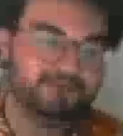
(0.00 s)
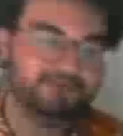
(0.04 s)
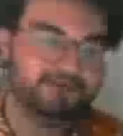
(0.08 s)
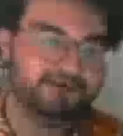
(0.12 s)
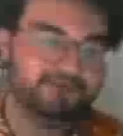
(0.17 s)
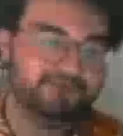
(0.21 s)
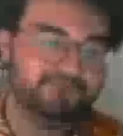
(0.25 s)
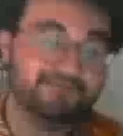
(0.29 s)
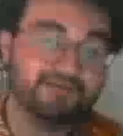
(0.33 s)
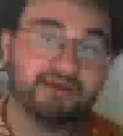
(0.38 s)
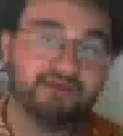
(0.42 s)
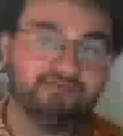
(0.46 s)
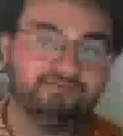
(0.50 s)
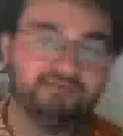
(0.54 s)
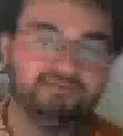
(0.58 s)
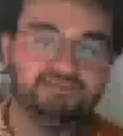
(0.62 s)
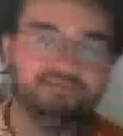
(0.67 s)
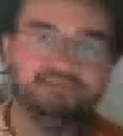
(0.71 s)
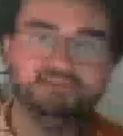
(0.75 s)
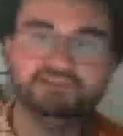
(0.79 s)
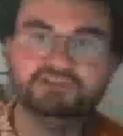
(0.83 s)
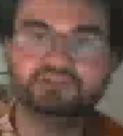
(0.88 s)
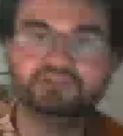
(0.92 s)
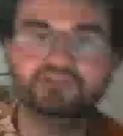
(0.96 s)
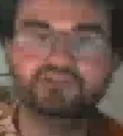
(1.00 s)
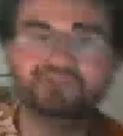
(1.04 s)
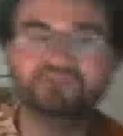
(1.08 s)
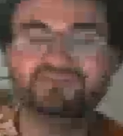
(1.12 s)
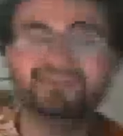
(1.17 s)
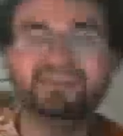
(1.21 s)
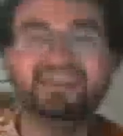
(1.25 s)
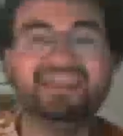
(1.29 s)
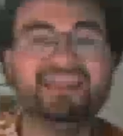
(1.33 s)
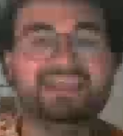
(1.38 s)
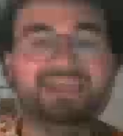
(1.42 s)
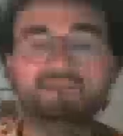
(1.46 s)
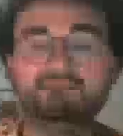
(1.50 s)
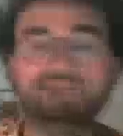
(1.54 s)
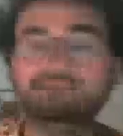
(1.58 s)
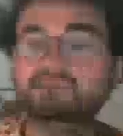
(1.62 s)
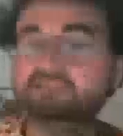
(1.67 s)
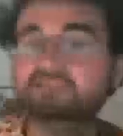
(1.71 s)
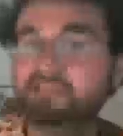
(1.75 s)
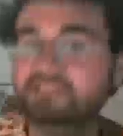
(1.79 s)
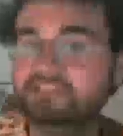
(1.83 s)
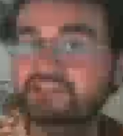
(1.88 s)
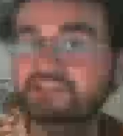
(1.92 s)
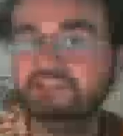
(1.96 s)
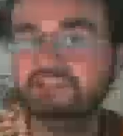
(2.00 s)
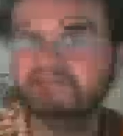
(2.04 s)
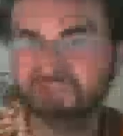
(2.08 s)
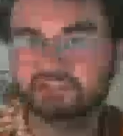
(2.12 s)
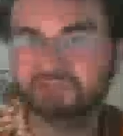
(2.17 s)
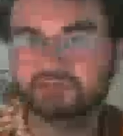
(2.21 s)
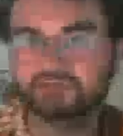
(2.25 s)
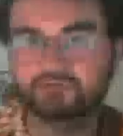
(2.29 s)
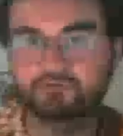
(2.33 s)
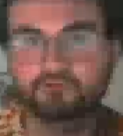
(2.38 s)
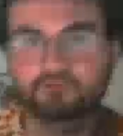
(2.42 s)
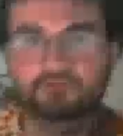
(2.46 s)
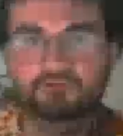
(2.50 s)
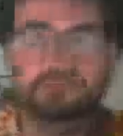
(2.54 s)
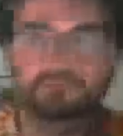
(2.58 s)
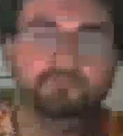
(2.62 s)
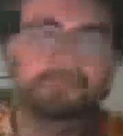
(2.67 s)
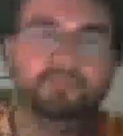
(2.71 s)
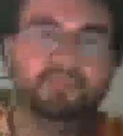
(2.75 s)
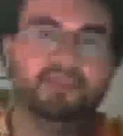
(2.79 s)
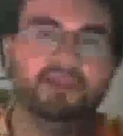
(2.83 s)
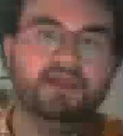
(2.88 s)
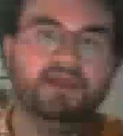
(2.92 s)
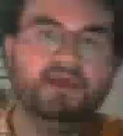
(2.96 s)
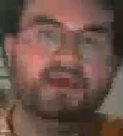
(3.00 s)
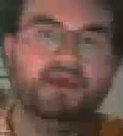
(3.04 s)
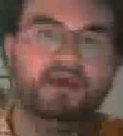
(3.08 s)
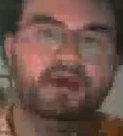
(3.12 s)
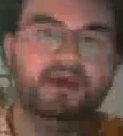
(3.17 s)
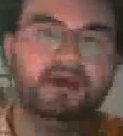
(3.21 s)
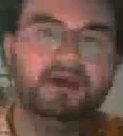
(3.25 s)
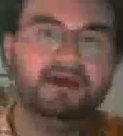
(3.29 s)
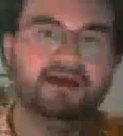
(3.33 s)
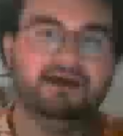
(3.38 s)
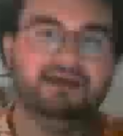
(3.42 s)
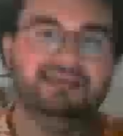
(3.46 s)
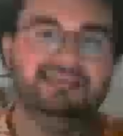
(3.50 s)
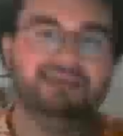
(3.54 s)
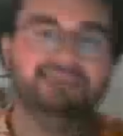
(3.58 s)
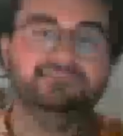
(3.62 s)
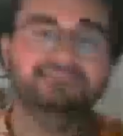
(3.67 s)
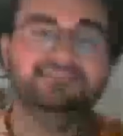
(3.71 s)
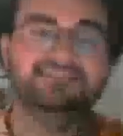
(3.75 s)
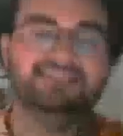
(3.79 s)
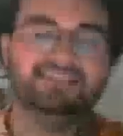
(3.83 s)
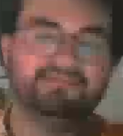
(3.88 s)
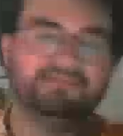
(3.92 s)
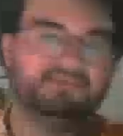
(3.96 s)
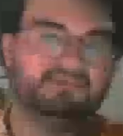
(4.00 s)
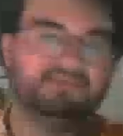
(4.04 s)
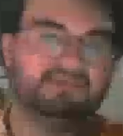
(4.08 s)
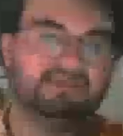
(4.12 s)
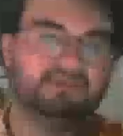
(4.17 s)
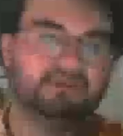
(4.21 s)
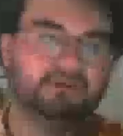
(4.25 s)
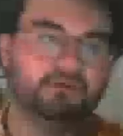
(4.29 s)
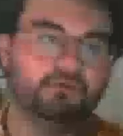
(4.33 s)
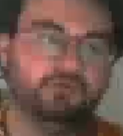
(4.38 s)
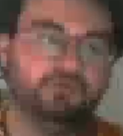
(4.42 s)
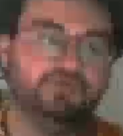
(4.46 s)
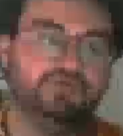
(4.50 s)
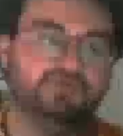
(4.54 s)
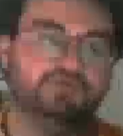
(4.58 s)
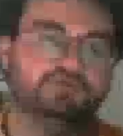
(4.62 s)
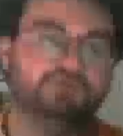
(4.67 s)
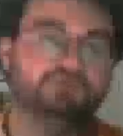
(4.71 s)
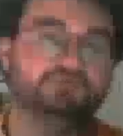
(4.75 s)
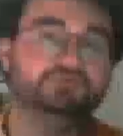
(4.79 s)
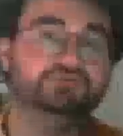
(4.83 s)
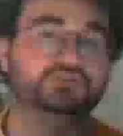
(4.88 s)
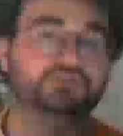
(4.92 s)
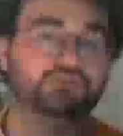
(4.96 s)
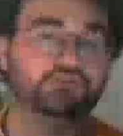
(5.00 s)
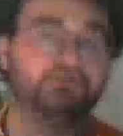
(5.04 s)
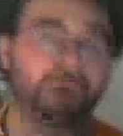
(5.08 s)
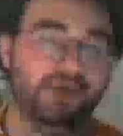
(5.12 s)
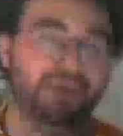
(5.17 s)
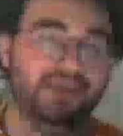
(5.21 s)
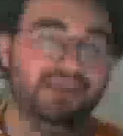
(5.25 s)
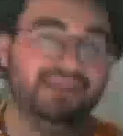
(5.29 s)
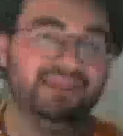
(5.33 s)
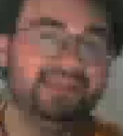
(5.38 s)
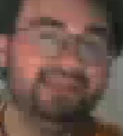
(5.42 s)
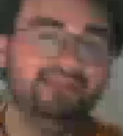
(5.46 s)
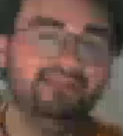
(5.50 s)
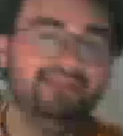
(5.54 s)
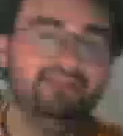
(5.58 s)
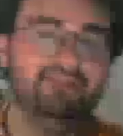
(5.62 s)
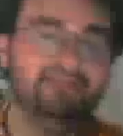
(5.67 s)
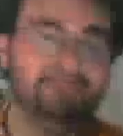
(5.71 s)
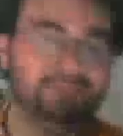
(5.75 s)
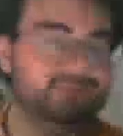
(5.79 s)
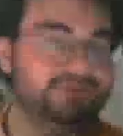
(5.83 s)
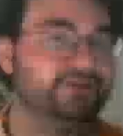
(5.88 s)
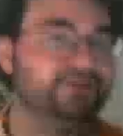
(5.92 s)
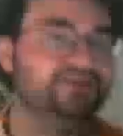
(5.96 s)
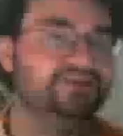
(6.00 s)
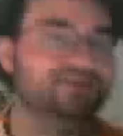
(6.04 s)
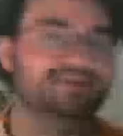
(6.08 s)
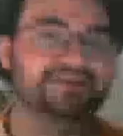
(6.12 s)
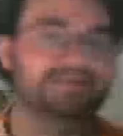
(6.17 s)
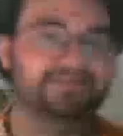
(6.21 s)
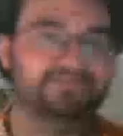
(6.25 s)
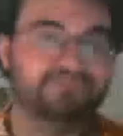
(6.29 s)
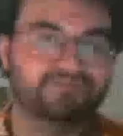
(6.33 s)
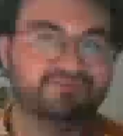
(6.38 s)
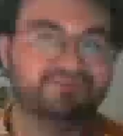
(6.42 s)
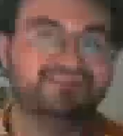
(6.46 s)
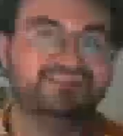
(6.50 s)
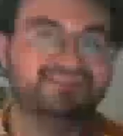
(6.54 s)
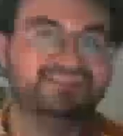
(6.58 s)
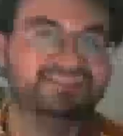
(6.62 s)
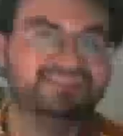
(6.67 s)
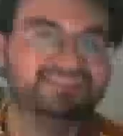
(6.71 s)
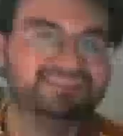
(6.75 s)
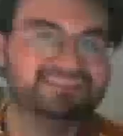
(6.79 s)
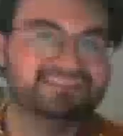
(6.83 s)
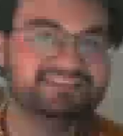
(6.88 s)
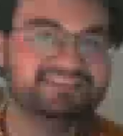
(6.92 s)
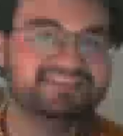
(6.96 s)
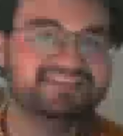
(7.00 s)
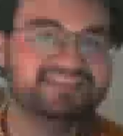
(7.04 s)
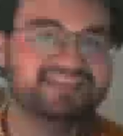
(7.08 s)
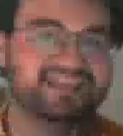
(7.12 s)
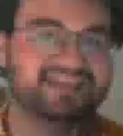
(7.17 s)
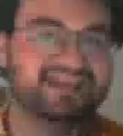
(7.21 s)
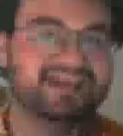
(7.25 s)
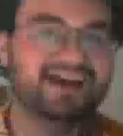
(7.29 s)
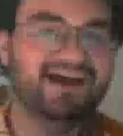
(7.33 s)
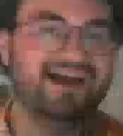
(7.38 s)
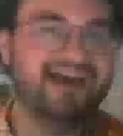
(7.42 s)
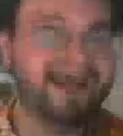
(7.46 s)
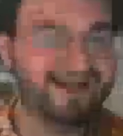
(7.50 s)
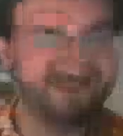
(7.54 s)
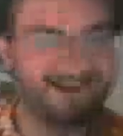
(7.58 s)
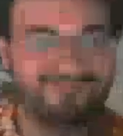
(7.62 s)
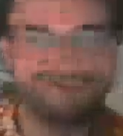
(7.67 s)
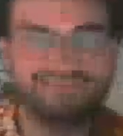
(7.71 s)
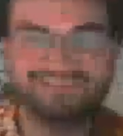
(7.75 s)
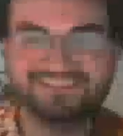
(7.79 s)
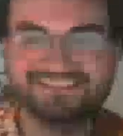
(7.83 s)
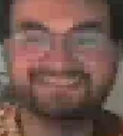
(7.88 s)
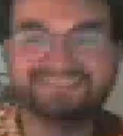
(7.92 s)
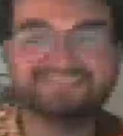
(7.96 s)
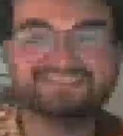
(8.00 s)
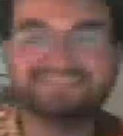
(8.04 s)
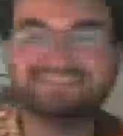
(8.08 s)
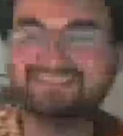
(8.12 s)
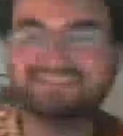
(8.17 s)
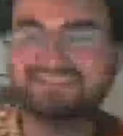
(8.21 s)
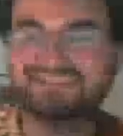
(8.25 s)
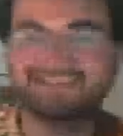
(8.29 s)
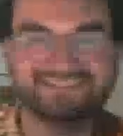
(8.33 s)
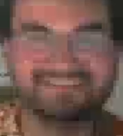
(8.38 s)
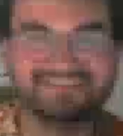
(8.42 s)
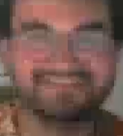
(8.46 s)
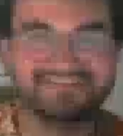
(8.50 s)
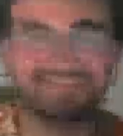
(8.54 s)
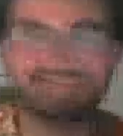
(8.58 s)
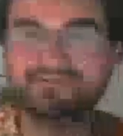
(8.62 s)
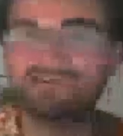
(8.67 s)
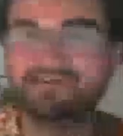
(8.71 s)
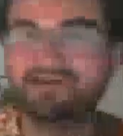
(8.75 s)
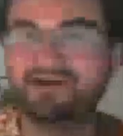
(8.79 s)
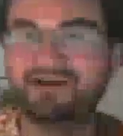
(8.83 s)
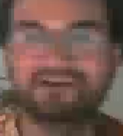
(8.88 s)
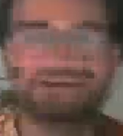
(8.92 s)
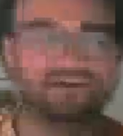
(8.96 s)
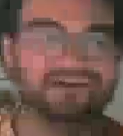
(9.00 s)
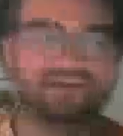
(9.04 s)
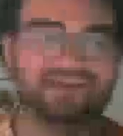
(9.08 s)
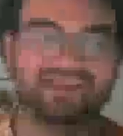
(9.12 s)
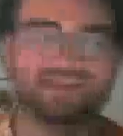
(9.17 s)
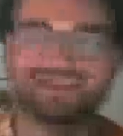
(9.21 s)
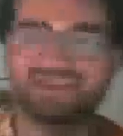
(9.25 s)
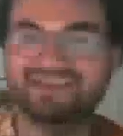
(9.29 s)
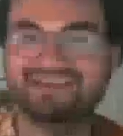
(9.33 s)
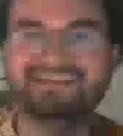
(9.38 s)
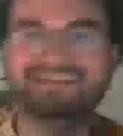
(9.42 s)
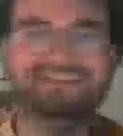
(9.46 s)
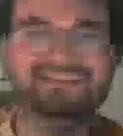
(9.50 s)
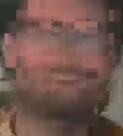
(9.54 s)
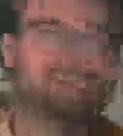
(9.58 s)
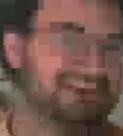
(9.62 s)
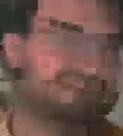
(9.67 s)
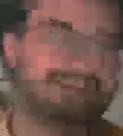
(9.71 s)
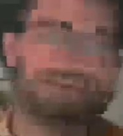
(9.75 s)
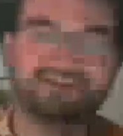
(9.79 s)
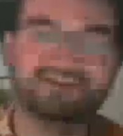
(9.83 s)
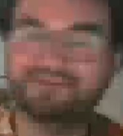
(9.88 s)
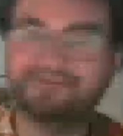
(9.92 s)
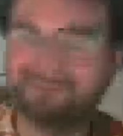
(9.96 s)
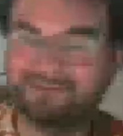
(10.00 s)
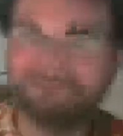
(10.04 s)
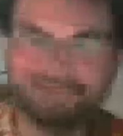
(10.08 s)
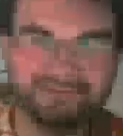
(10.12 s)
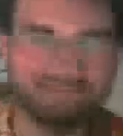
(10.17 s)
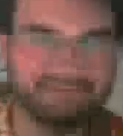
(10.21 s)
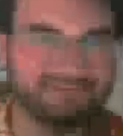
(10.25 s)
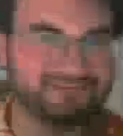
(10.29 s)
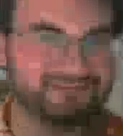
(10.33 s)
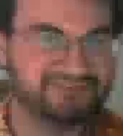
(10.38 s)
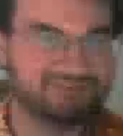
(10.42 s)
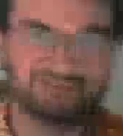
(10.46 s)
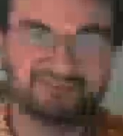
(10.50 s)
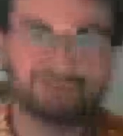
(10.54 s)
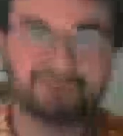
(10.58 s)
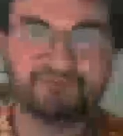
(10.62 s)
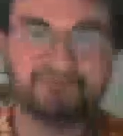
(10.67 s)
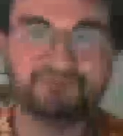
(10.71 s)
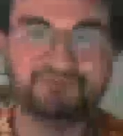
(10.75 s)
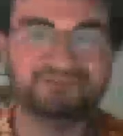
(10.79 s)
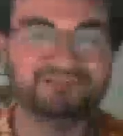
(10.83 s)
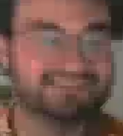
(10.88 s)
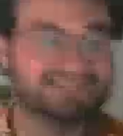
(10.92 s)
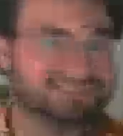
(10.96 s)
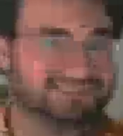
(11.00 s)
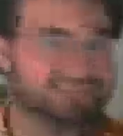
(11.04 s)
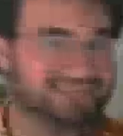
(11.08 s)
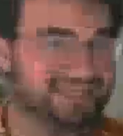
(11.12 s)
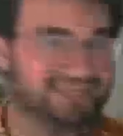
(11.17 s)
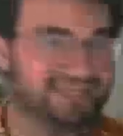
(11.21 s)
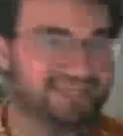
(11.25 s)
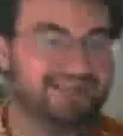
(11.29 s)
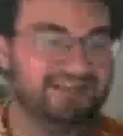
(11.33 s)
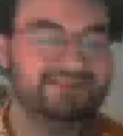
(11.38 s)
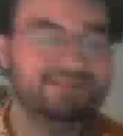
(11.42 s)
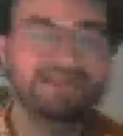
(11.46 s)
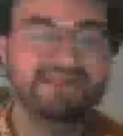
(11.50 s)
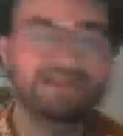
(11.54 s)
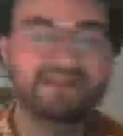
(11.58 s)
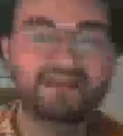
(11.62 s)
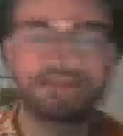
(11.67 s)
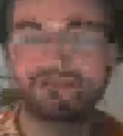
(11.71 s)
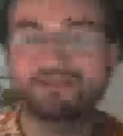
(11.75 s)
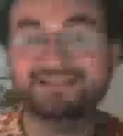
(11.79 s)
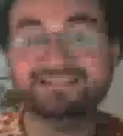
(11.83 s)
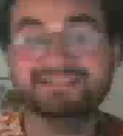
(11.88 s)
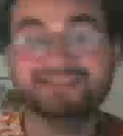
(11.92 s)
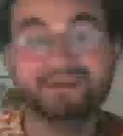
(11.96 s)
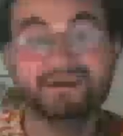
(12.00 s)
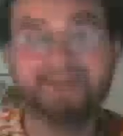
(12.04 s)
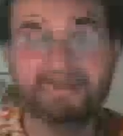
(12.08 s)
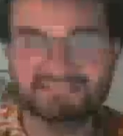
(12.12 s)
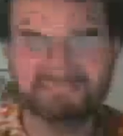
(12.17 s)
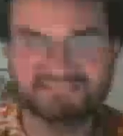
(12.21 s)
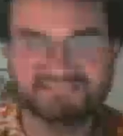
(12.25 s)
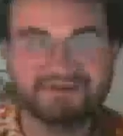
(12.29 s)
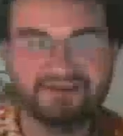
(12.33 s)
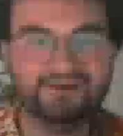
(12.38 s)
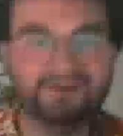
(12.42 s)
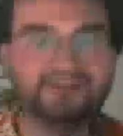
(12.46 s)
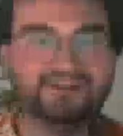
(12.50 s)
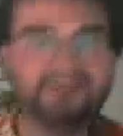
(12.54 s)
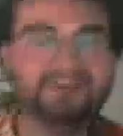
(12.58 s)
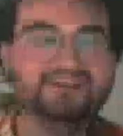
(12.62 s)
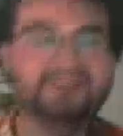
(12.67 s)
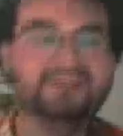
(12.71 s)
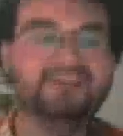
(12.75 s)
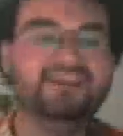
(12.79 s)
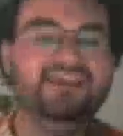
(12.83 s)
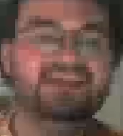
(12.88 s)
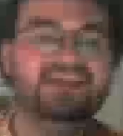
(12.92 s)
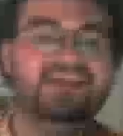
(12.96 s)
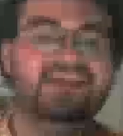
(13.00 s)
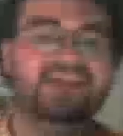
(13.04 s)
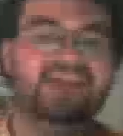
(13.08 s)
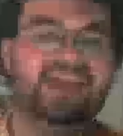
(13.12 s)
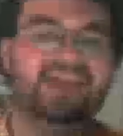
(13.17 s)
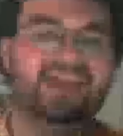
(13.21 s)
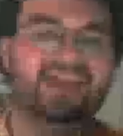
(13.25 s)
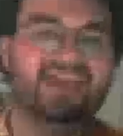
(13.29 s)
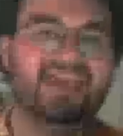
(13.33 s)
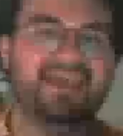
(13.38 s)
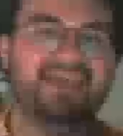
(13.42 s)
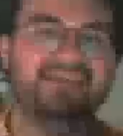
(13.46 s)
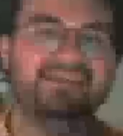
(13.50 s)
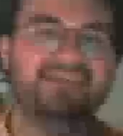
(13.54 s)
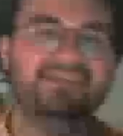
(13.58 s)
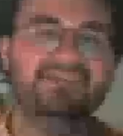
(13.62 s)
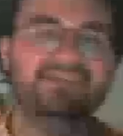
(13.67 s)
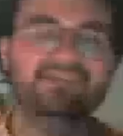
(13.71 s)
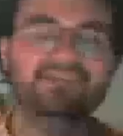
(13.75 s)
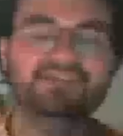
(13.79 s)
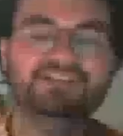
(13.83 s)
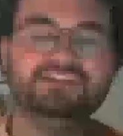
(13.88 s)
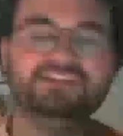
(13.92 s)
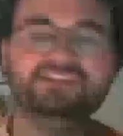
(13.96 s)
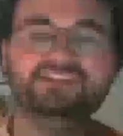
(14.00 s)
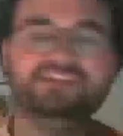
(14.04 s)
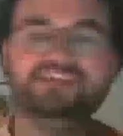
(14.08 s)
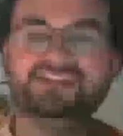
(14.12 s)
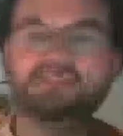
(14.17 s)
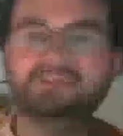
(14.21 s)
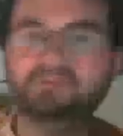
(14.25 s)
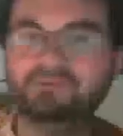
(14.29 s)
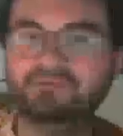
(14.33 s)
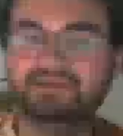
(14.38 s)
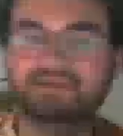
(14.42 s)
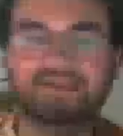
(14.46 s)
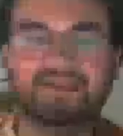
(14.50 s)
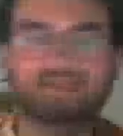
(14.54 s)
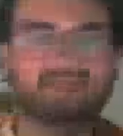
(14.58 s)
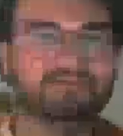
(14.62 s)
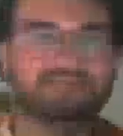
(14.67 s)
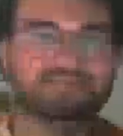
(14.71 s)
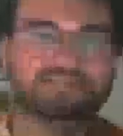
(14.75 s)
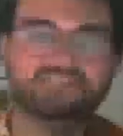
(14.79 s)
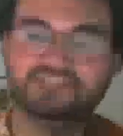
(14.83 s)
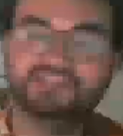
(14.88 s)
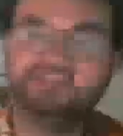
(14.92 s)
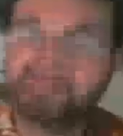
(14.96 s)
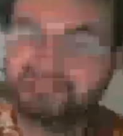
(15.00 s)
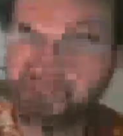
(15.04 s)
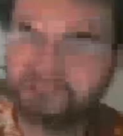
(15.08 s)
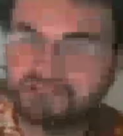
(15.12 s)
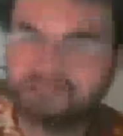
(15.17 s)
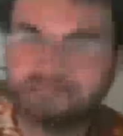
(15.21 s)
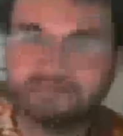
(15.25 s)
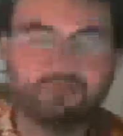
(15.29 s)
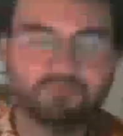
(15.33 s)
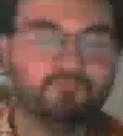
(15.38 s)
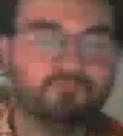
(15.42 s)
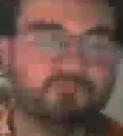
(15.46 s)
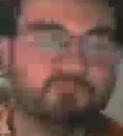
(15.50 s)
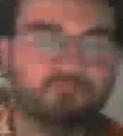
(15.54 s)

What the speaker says: founded to be a religious school, specifically in order to train Puritan priests. Obviously, it is no longer a clerical school today, but that's how it started. And eventually it would kind of change and morph